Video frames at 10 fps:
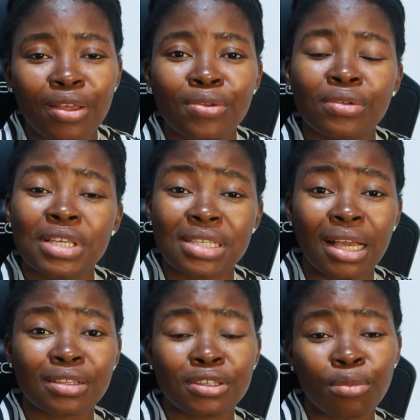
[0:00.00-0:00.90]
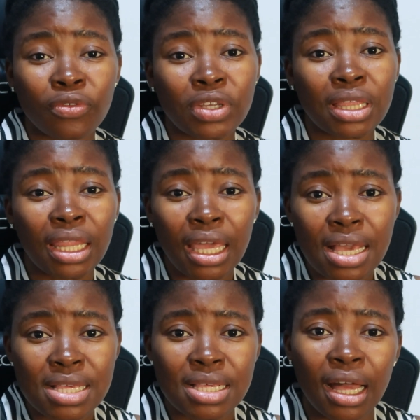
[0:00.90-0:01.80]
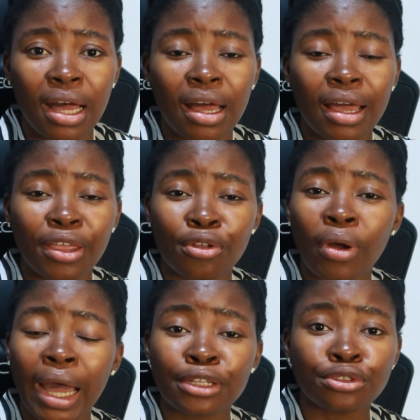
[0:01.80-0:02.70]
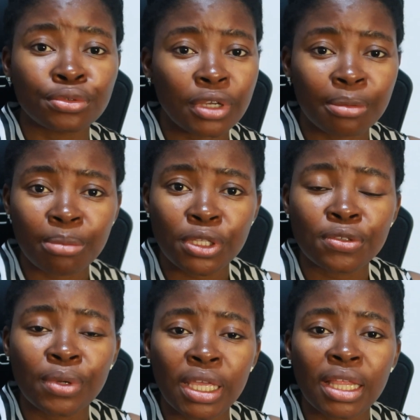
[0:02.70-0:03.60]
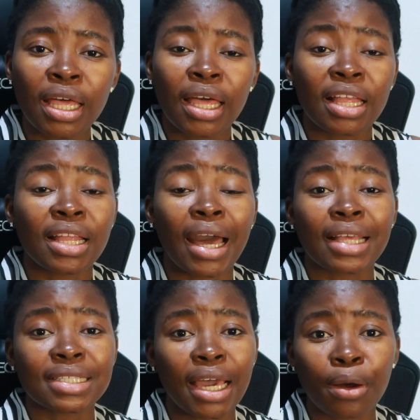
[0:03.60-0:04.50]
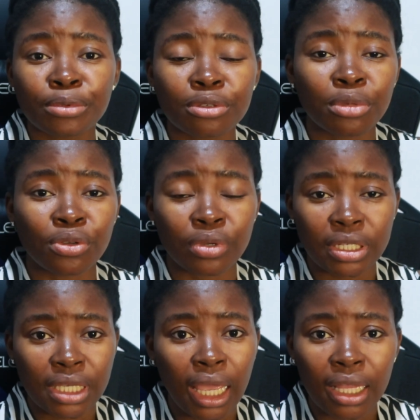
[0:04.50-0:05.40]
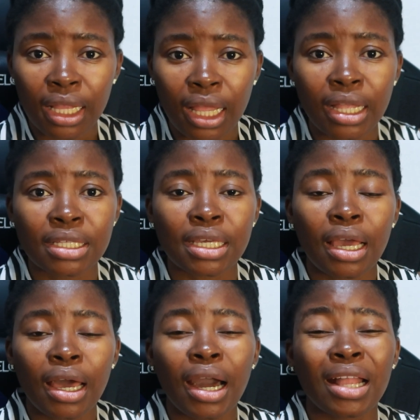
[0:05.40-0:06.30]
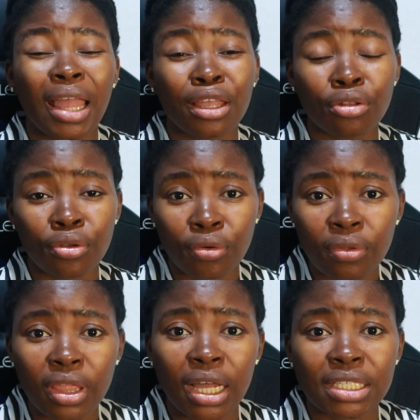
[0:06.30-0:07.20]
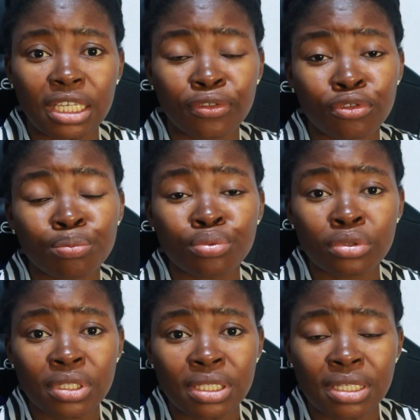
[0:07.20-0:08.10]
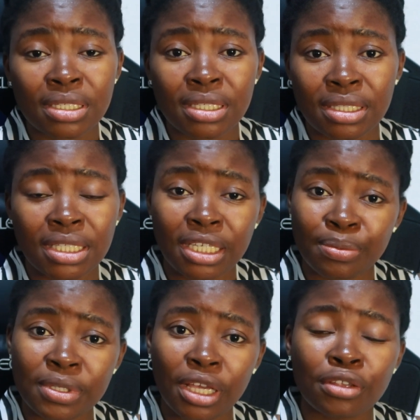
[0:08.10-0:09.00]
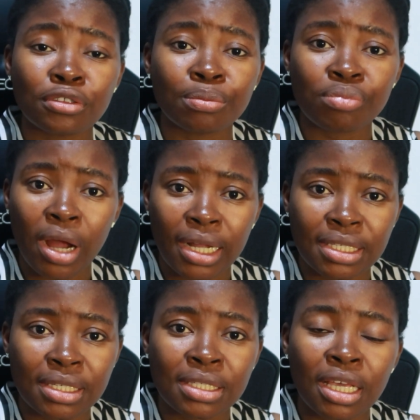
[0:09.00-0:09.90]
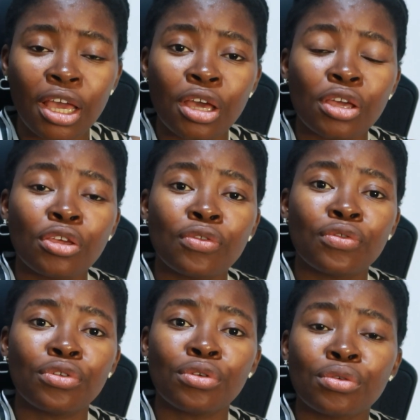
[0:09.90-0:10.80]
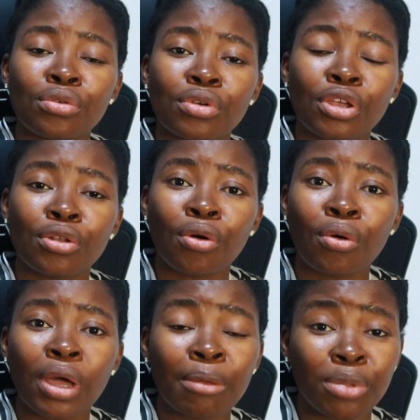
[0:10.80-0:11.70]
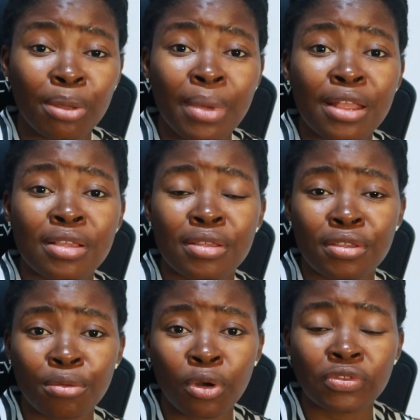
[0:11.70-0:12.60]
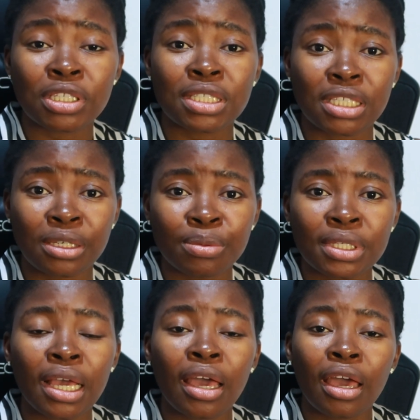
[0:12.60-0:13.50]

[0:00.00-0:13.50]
so these are some of the things that you know i do in between that helped me retain length and i know that if you put these tips into practice if you you know implement some of these tips